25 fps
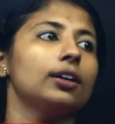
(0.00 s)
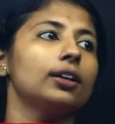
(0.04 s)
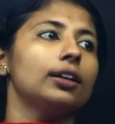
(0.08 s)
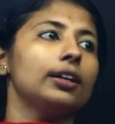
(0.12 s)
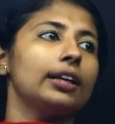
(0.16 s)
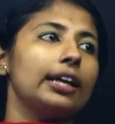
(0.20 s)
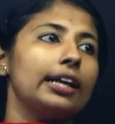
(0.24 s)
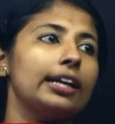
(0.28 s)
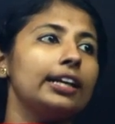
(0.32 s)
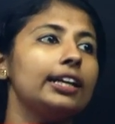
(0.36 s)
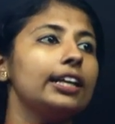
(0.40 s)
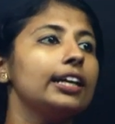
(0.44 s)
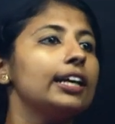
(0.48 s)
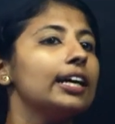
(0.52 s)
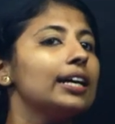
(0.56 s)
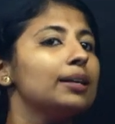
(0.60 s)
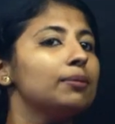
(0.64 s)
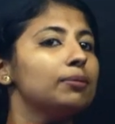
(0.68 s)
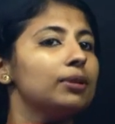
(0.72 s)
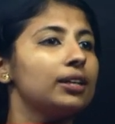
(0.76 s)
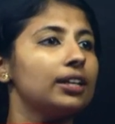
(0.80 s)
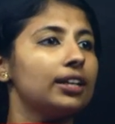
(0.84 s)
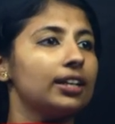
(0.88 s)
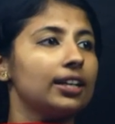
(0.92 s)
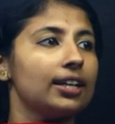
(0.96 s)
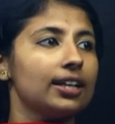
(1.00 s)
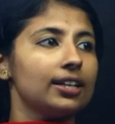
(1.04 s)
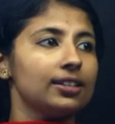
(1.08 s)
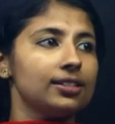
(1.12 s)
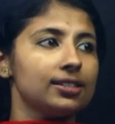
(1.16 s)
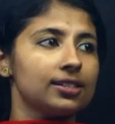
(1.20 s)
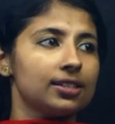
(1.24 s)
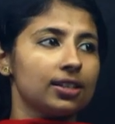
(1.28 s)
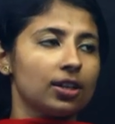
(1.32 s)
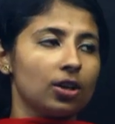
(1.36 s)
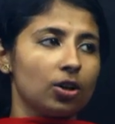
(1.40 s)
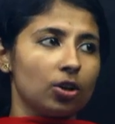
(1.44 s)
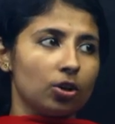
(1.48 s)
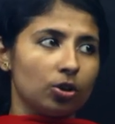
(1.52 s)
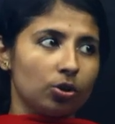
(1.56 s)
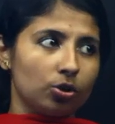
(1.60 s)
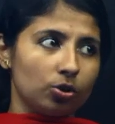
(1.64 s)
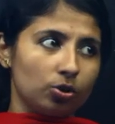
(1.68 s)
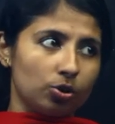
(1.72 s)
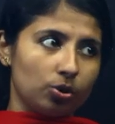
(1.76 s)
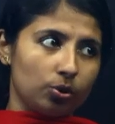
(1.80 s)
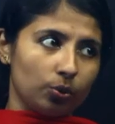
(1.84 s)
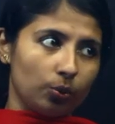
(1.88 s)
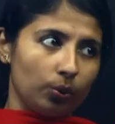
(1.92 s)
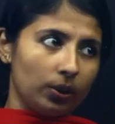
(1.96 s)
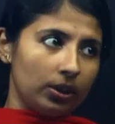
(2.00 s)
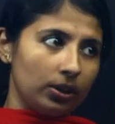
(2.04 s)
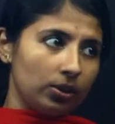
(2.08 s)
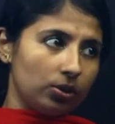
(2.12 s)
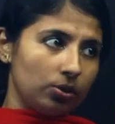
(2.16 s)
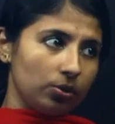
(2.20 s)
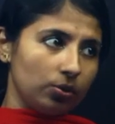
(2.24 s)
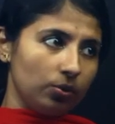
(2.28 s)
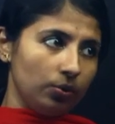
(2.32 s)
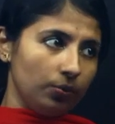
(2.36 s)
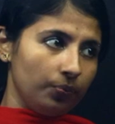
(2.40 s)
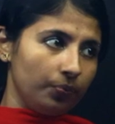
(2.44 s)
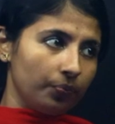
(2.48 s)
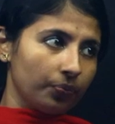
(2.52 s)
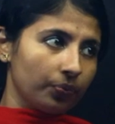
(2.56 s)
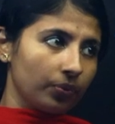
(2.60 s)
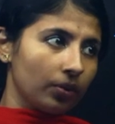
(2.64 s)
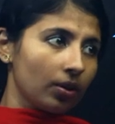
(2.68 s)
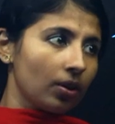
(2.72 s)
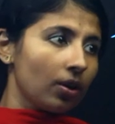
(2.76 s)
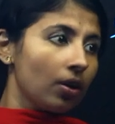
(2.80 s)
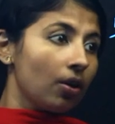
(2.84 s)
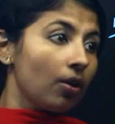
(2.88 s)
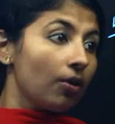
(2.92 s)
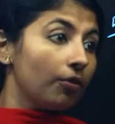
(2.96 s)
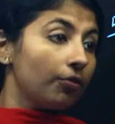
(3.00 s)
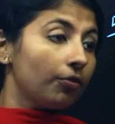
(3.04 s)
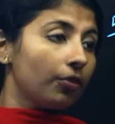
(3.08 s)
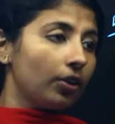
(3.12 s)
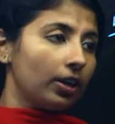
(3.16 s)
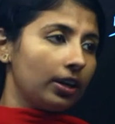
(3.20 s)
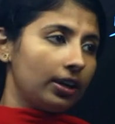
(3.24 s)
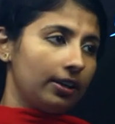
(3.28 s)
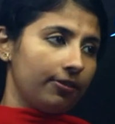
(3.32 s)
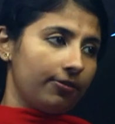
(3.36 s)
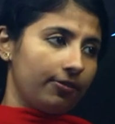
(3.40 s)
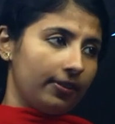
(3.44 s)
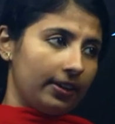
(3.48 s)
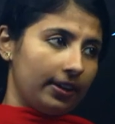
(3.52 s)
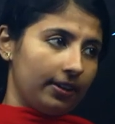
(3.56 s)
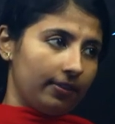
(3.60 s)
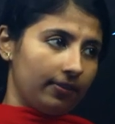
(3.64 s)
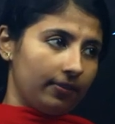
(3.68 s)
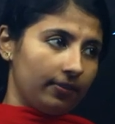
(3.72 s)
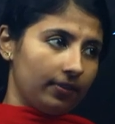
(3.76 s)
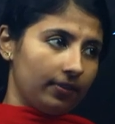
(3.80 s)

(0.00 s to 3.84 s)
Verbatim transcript: 90 can be written as 2 into 45.